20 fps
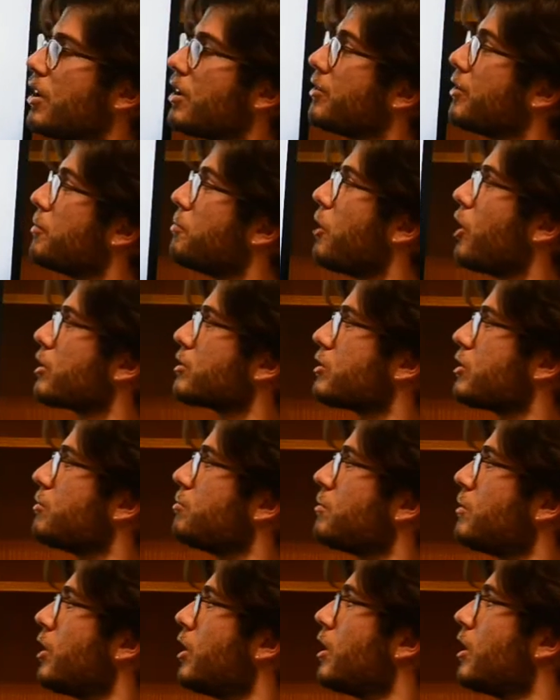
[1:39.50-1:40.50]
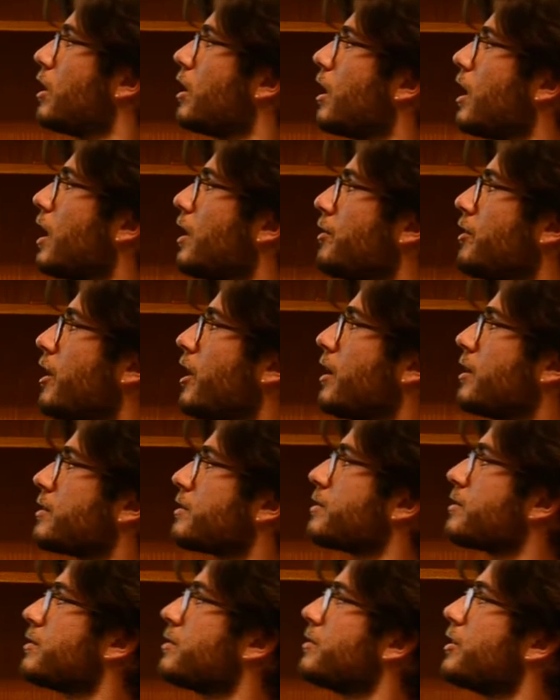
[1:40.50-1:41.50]
on the bottom, and
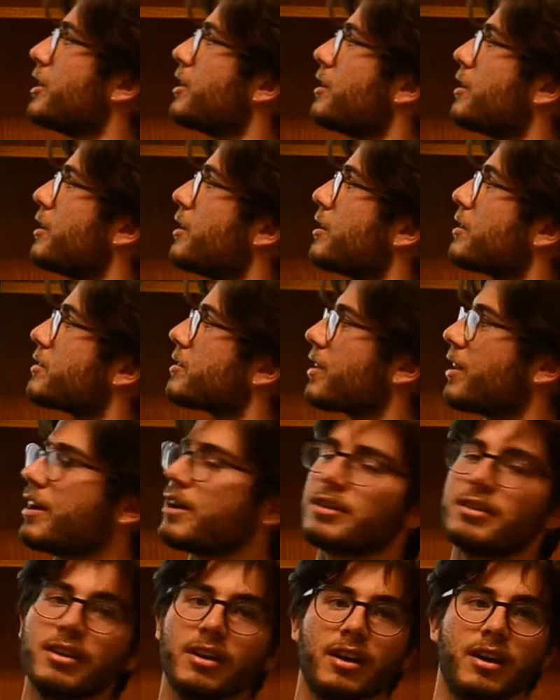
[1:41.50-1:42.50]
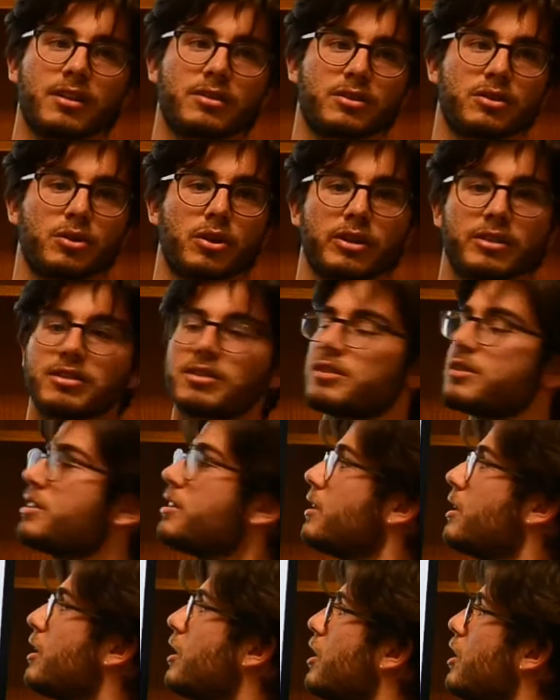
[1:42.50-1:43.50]
then the thread, as you can see,
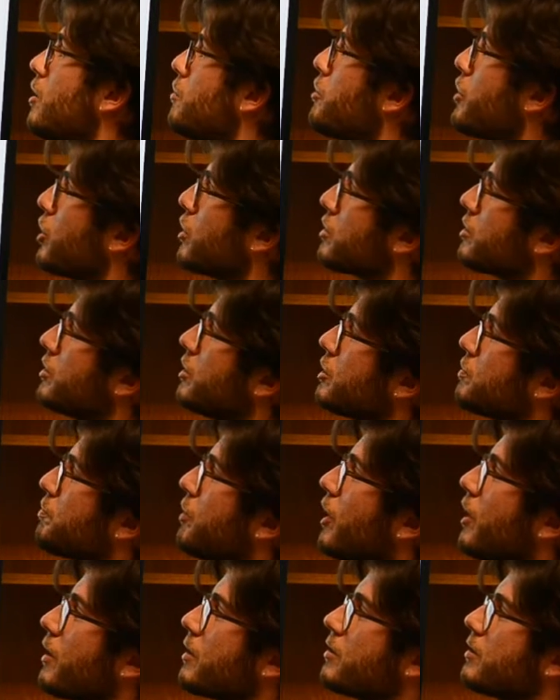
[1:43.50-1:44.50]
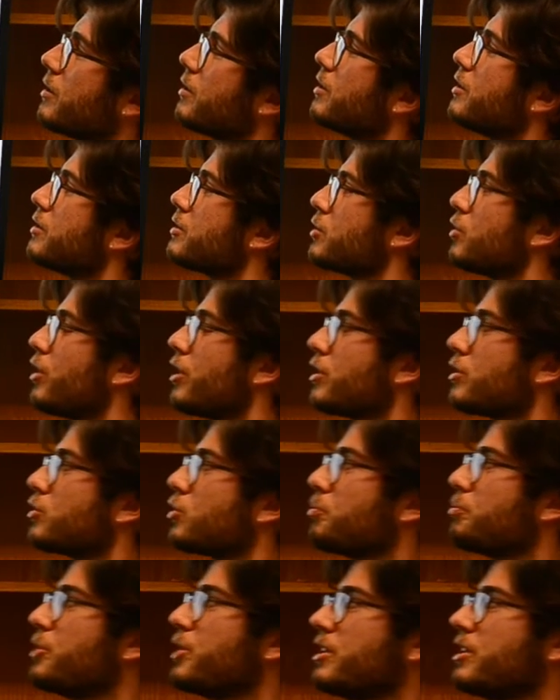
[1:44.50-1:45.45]
because this part is going to be